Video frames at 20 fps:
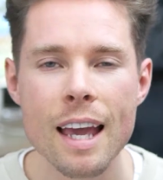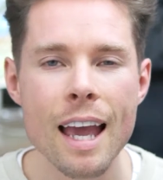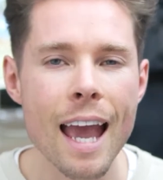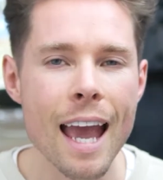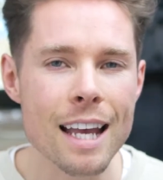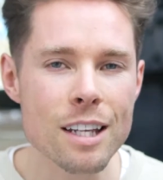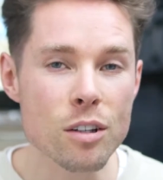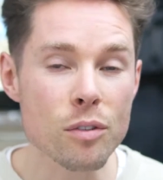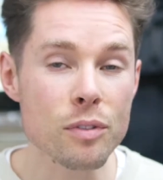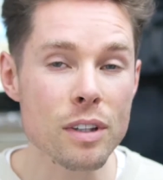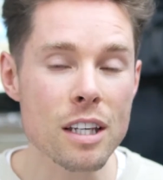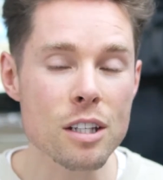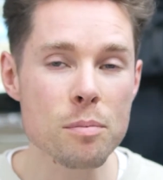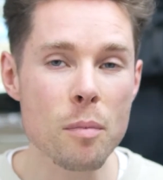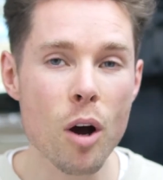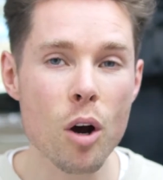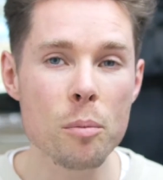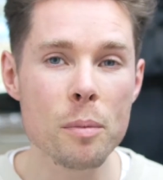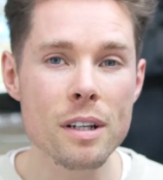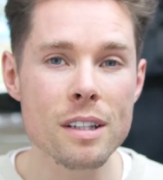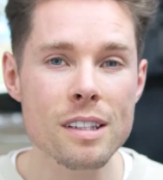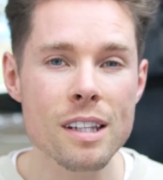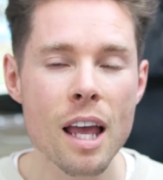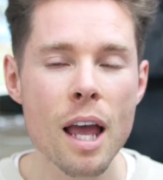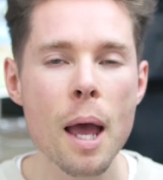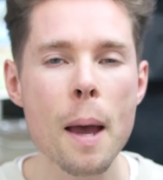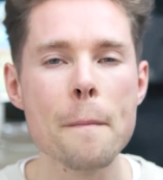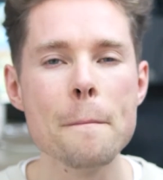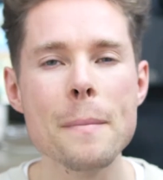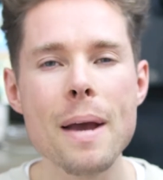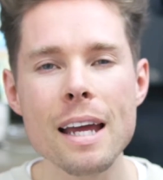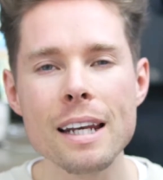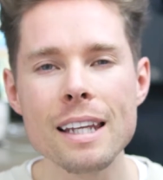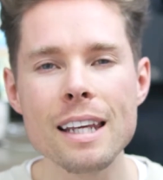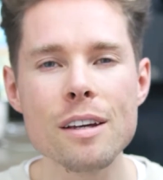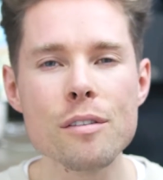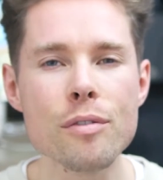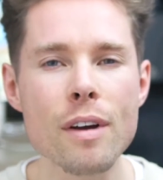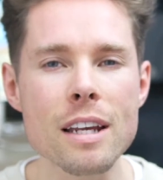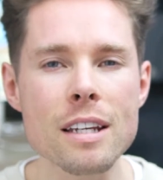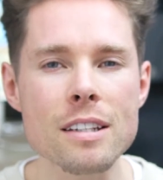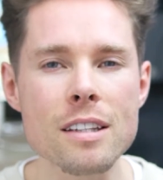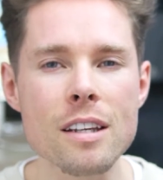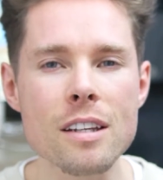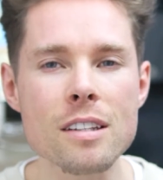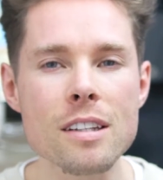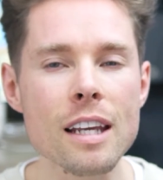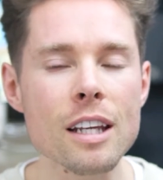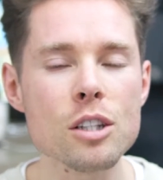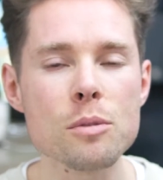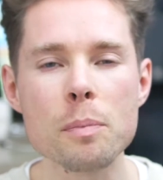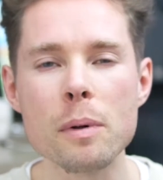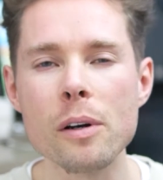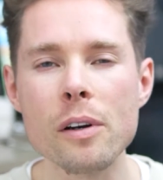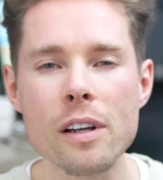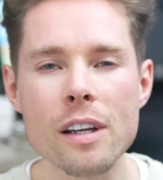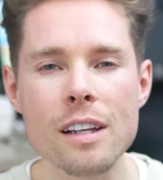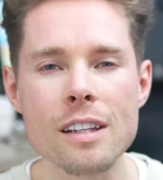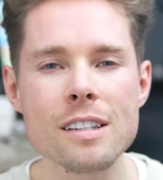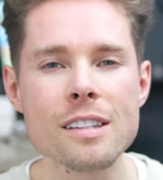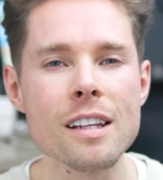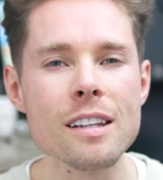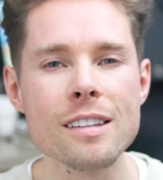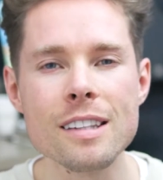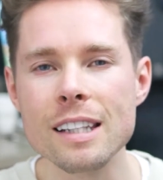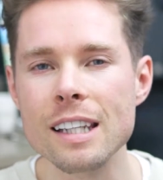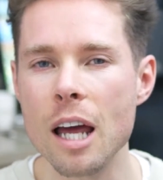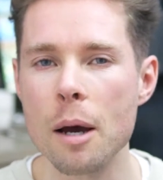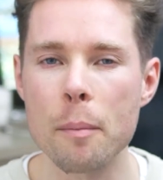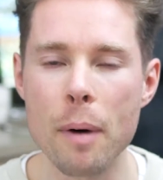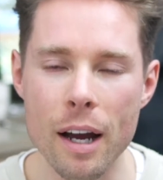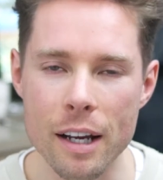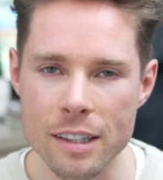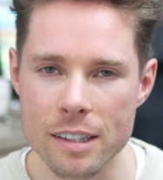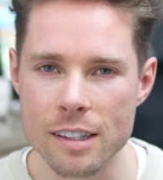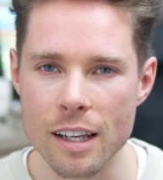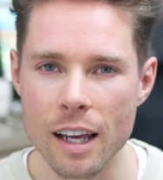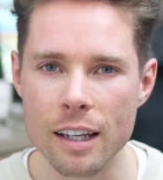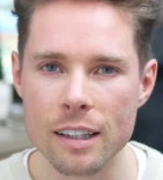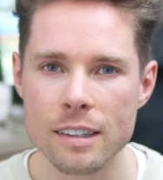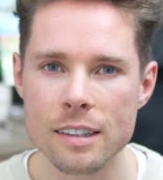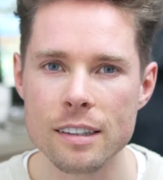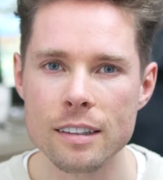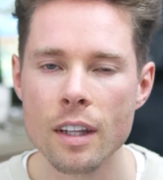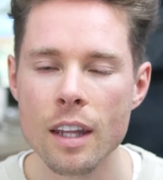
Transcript: As of this moment, many investors experience the TINA mindset.